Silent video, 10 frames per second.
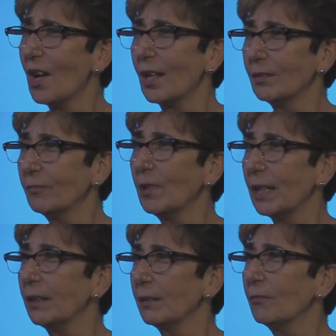all.
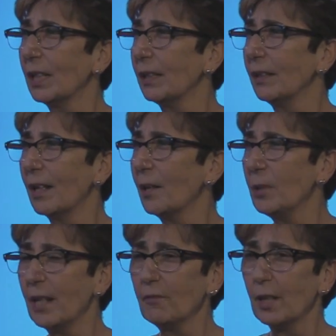Right, right. I
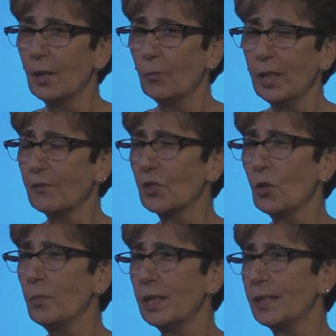mean, we have
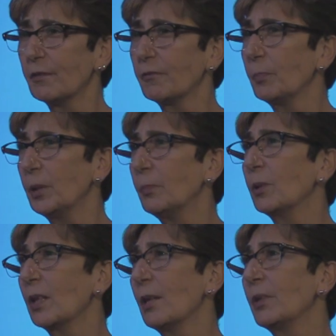so many different
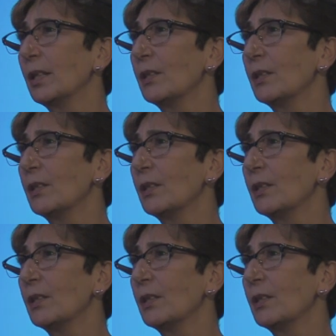people coming in